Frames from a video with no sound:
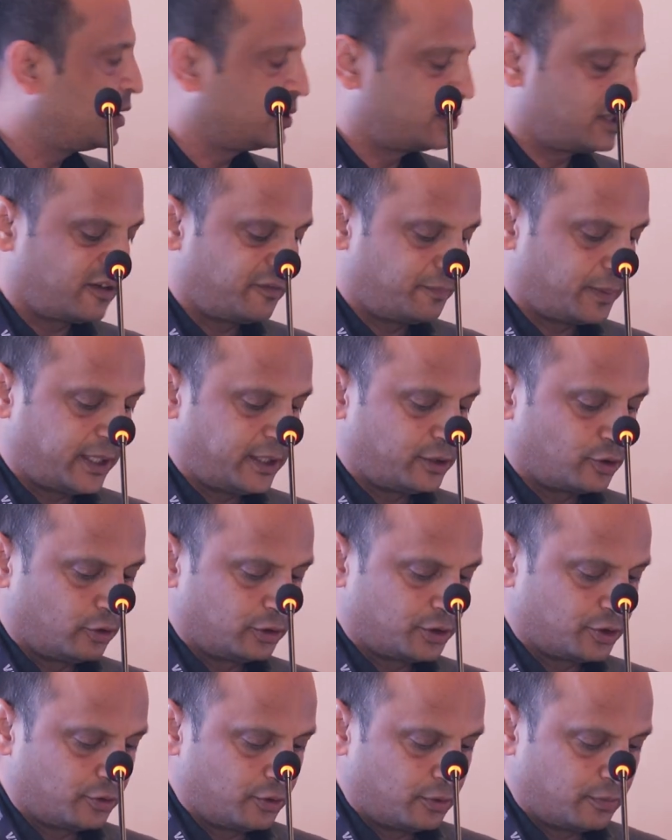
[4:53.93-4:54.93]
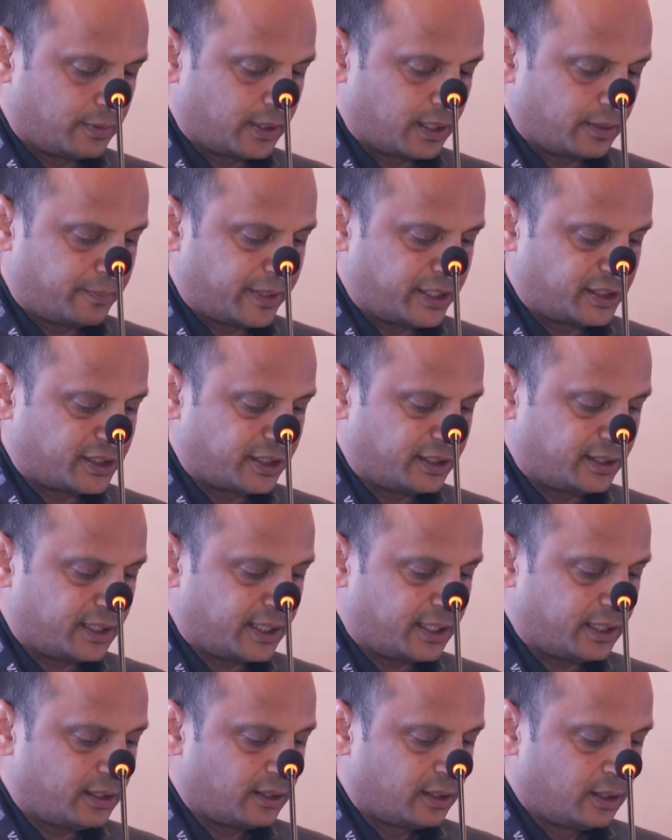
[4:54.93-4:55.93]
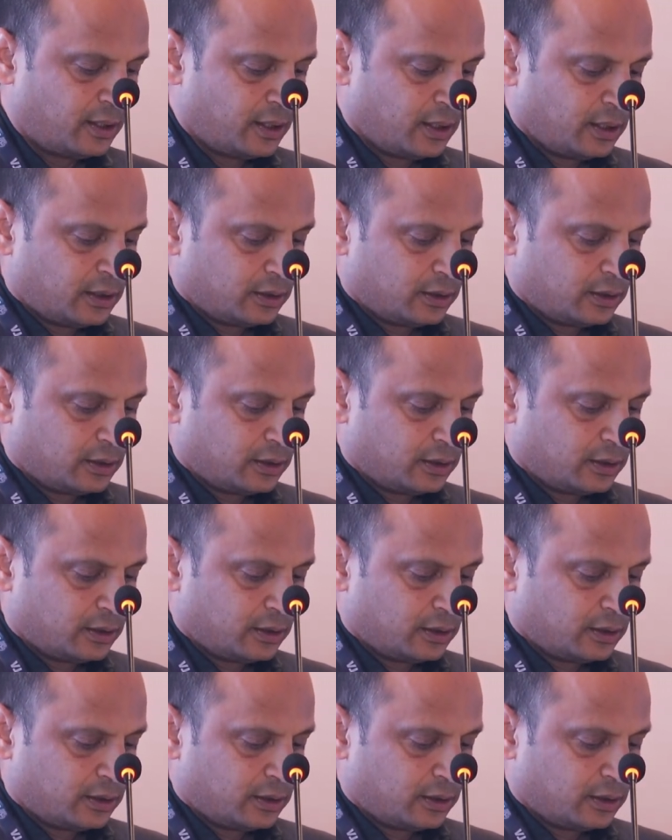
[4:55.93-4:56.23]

Ashraf Bhai has also mentioned that.